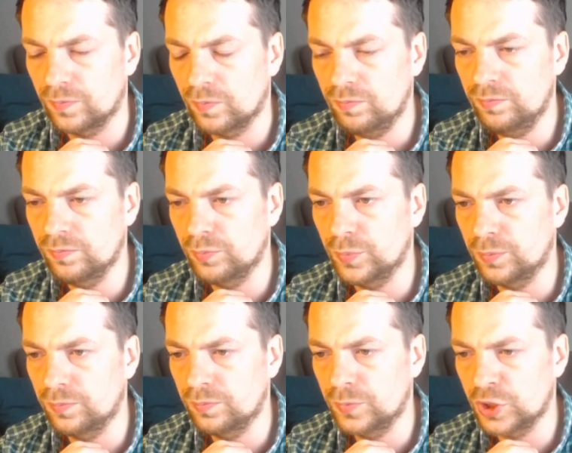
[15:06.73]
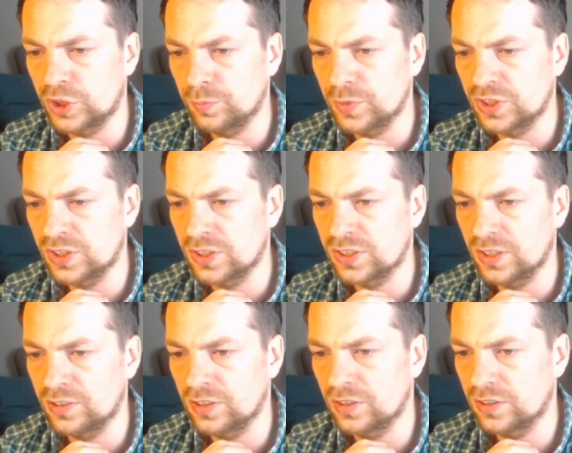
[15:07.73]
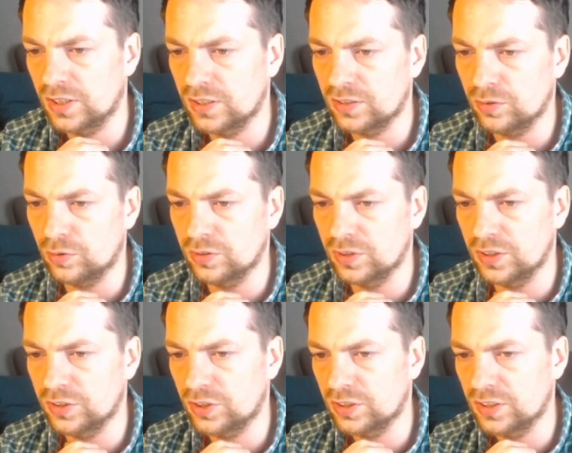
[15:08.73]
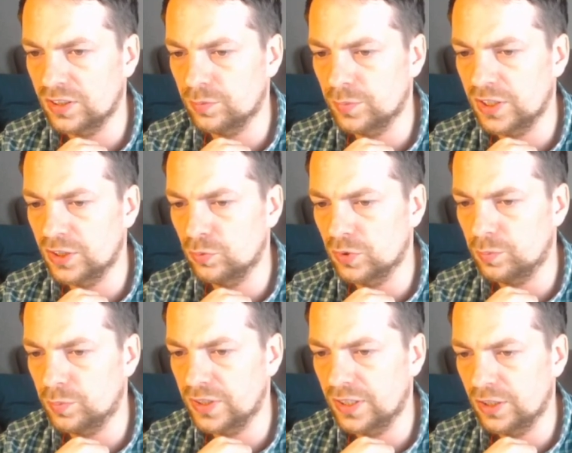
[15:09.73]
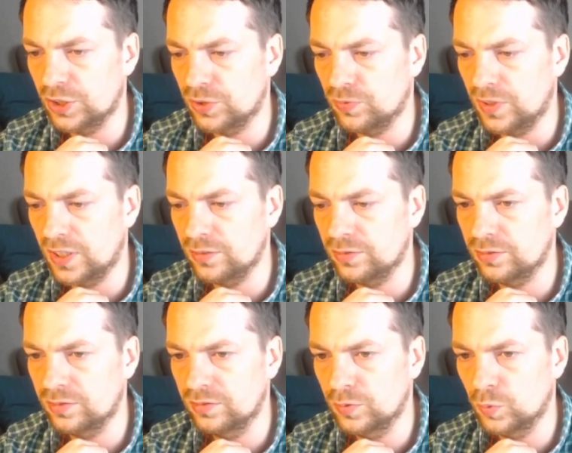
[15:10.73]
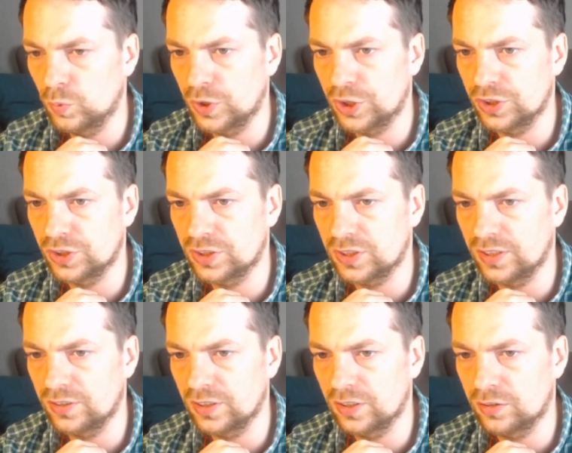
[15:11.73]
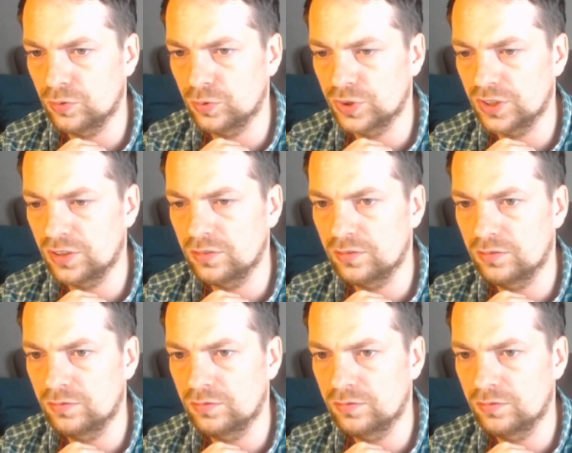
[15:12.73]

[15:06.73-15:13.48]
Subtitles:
Bishop e6, I think that on the internet many will play h5, which is, I think, losing.